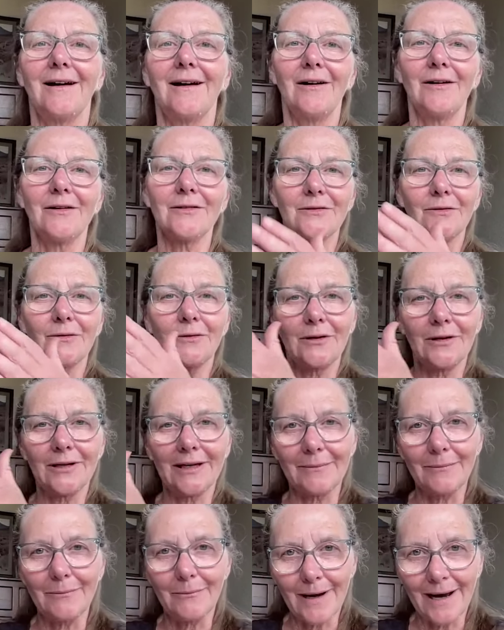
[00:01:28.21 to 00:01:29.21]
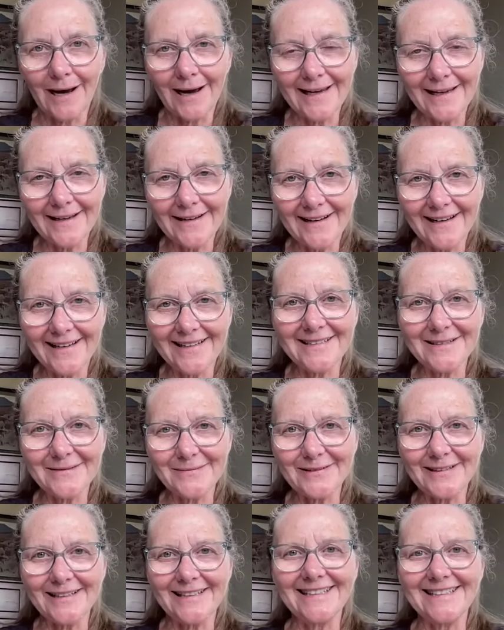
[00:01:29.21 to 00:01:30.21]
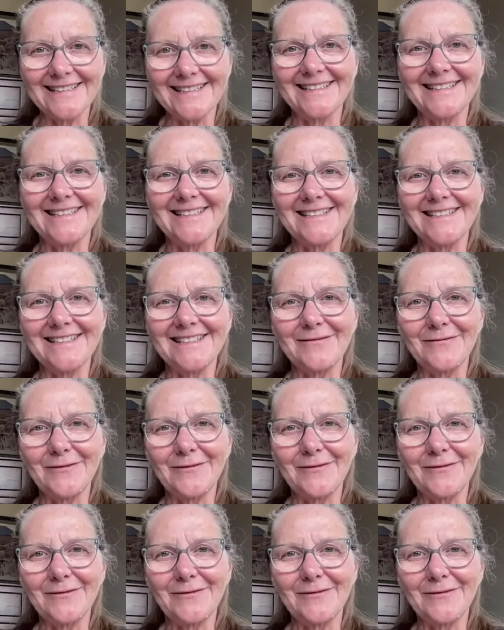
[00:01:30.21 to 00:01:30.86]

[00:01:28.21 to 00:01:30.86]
also look at my contemplations